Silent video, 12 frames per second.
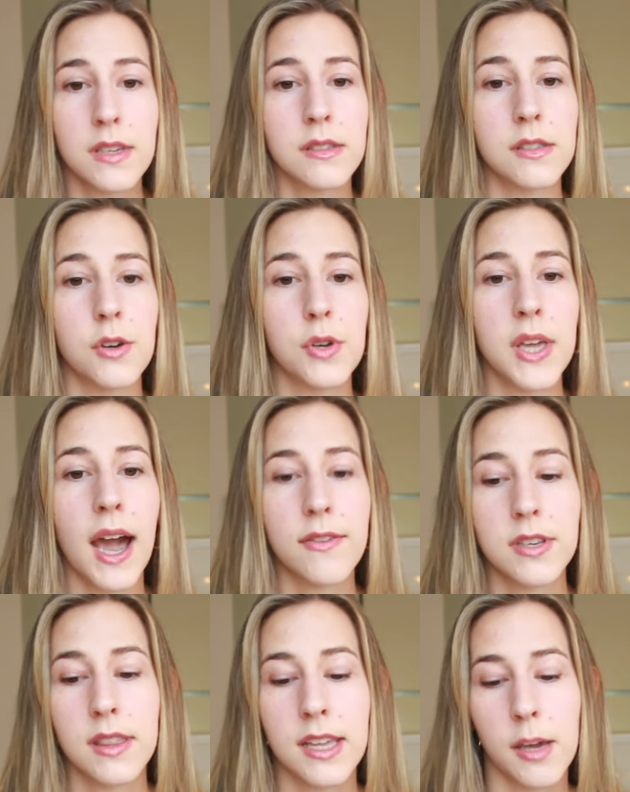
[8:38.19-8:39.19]
So you
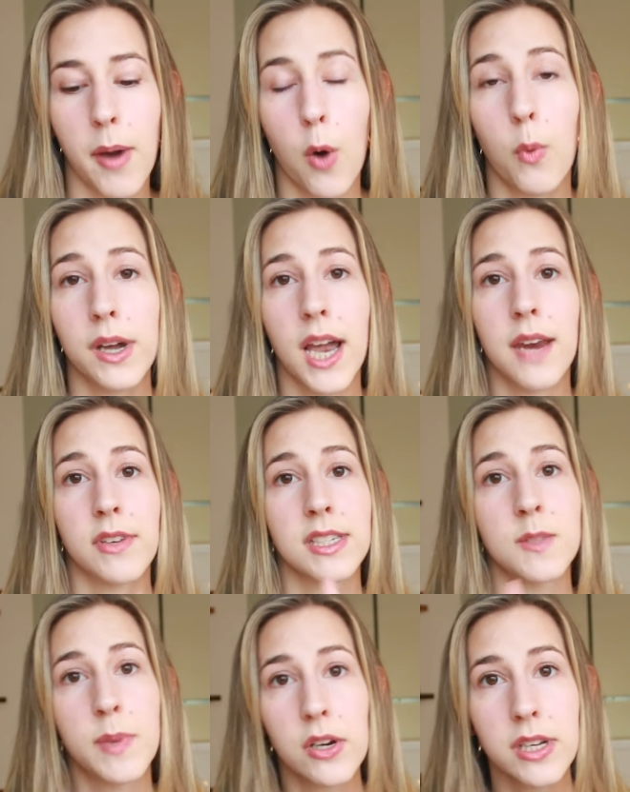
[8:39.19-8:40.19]
have to think about what kind of
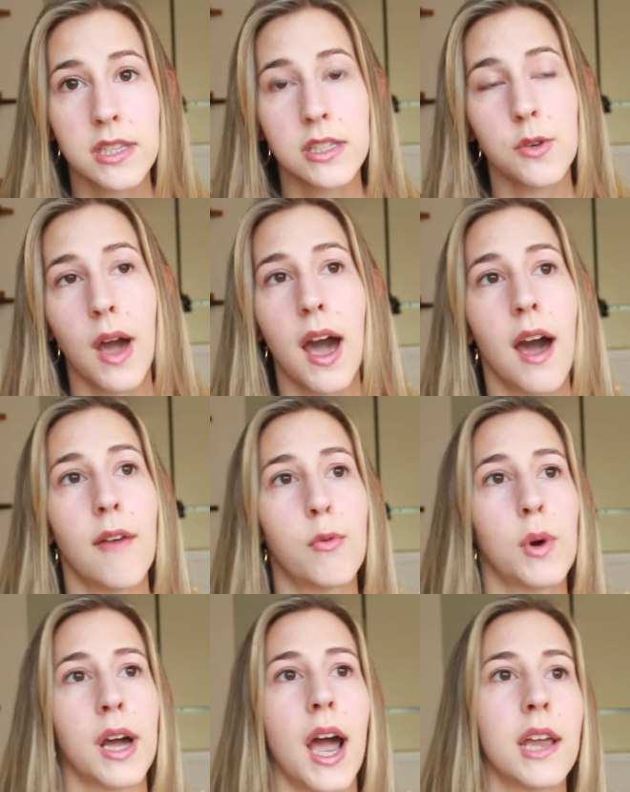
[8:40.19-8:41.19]
experience you have,
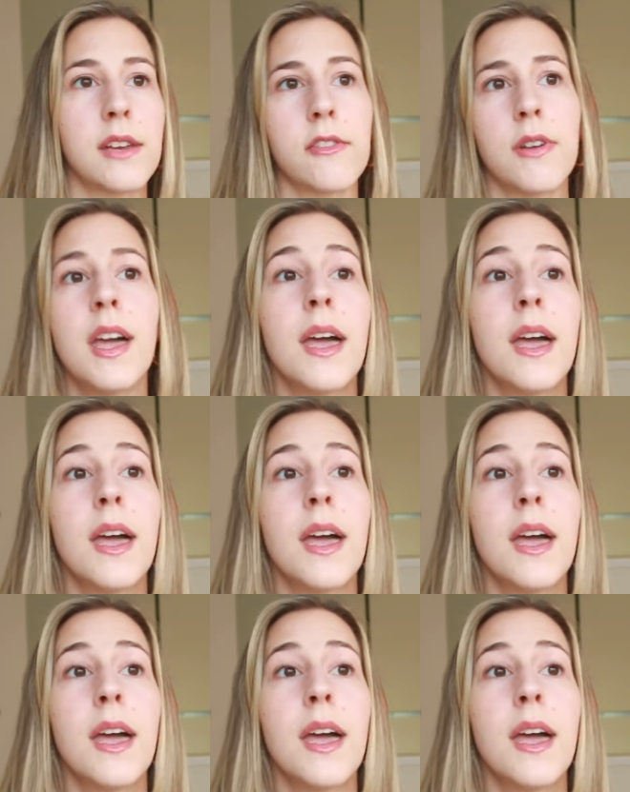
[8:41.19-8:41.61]
what kind of